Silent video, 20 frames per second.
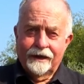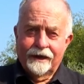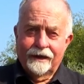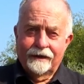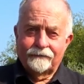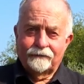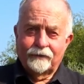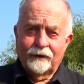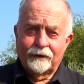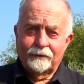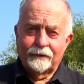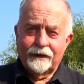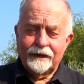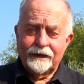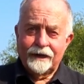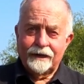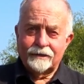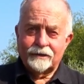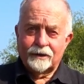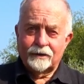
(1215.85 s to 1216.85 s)
of what we
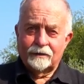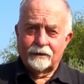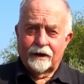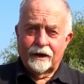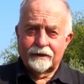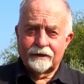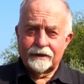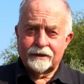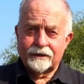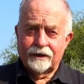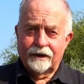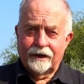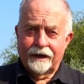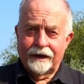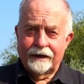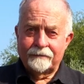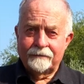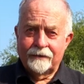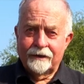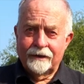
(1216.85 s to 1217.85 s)
need to all the
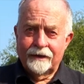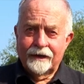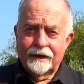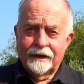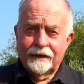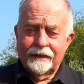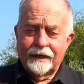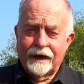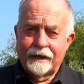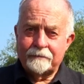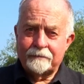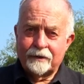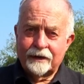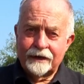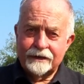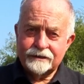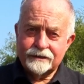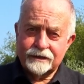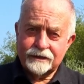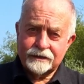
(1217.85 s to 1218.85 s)
time, that
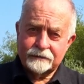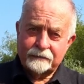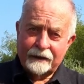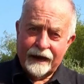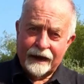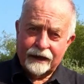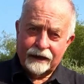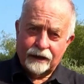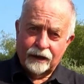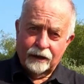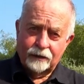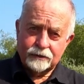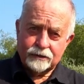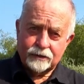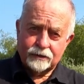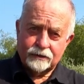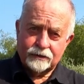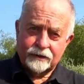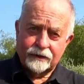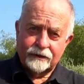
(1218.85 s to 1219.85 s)
brings us back
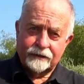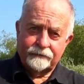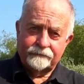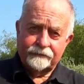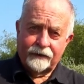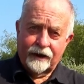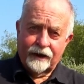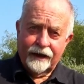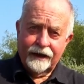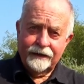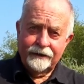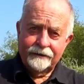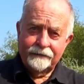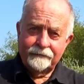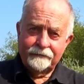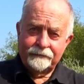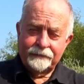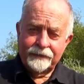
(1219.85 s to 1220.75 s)
closer to the vine